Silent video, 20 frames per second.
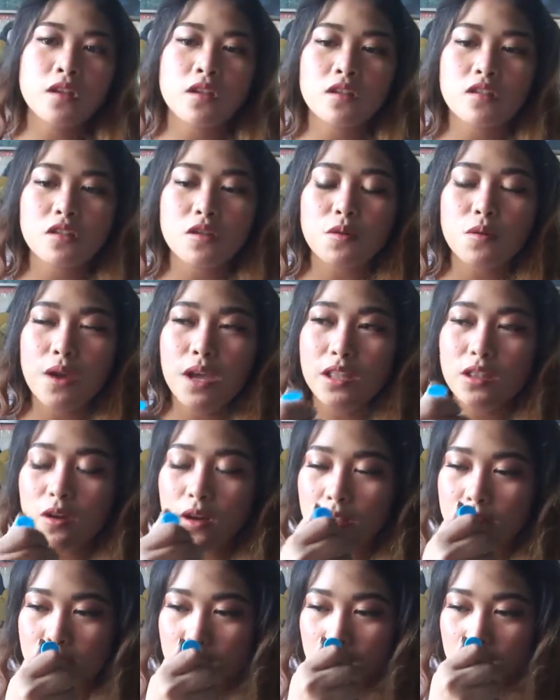So,
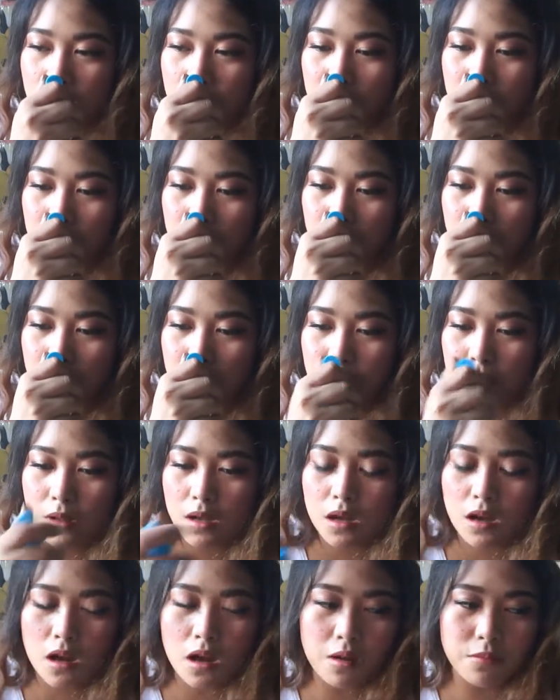eto kasi,
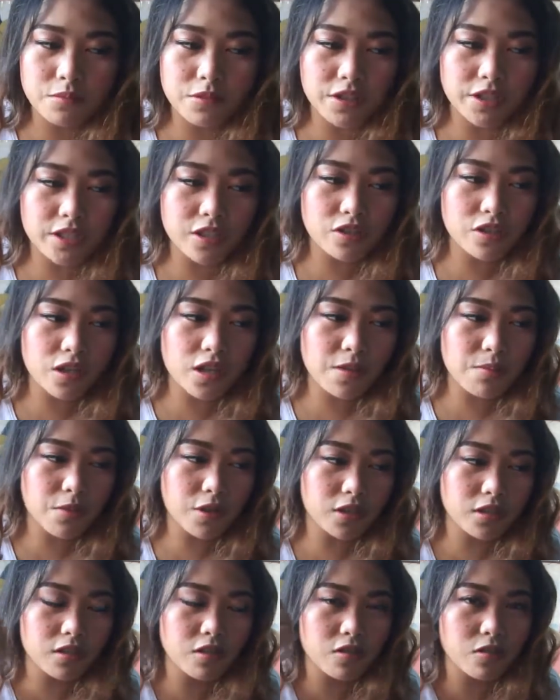the reason I
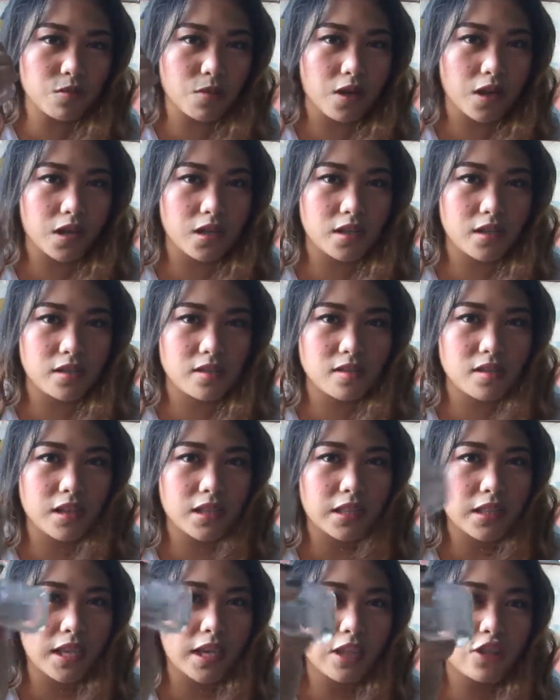bought this one is
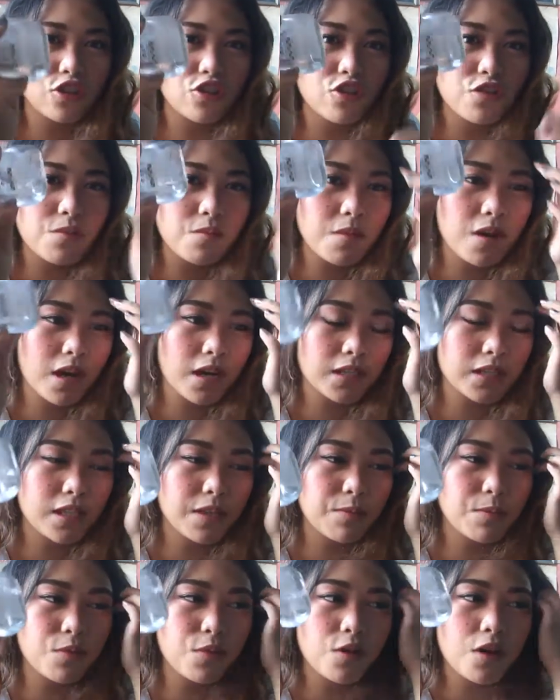that ito yung mga
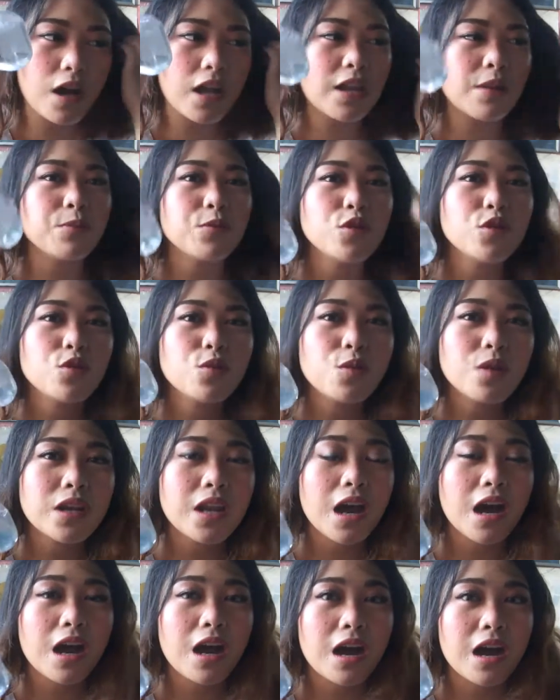tipong, alam niyo yung
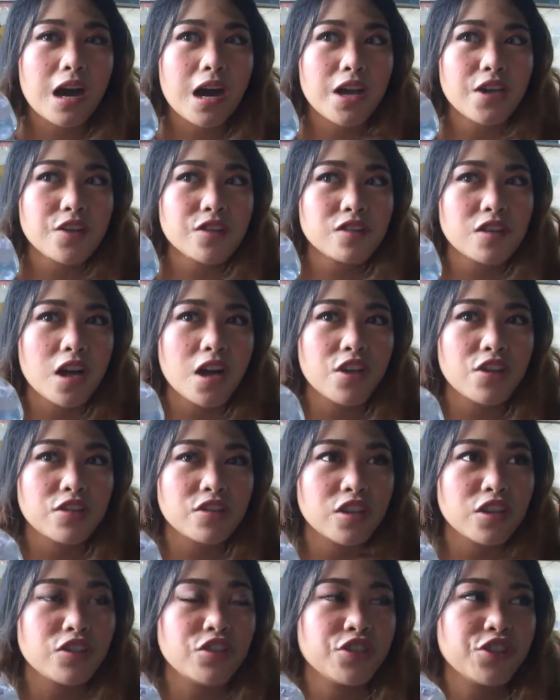wala kang
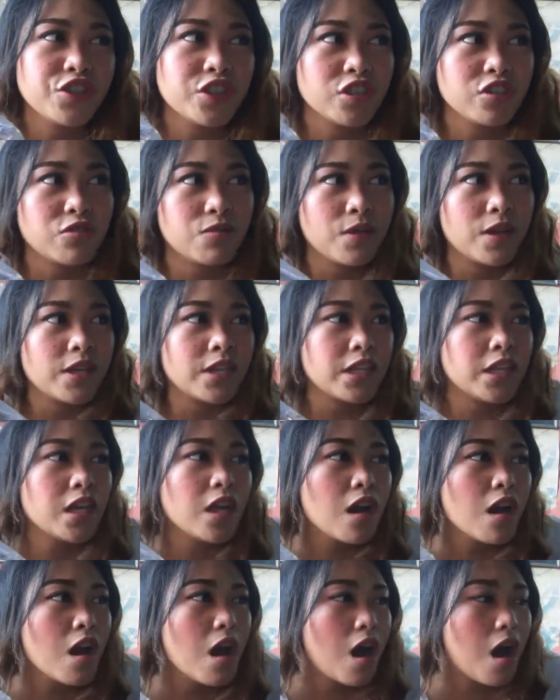kaayos-ayos and you're just wearing
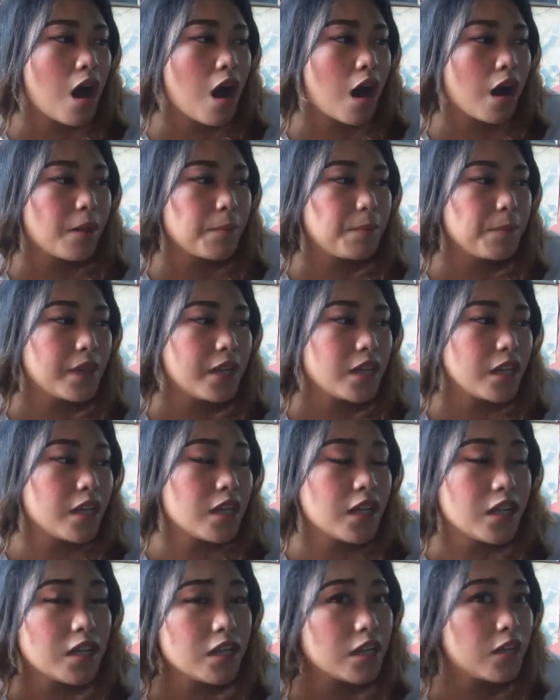a big
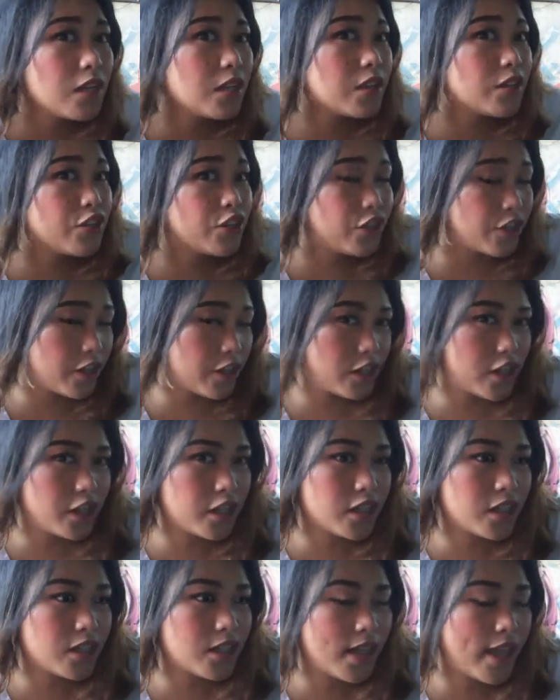
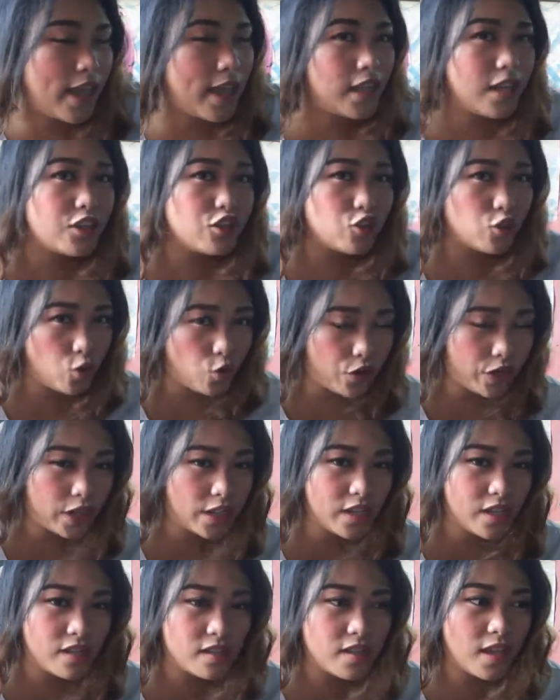shirt and a
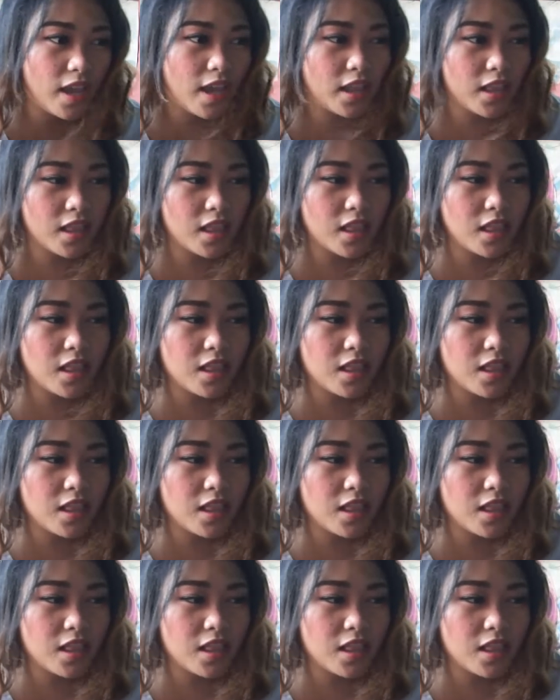shorts and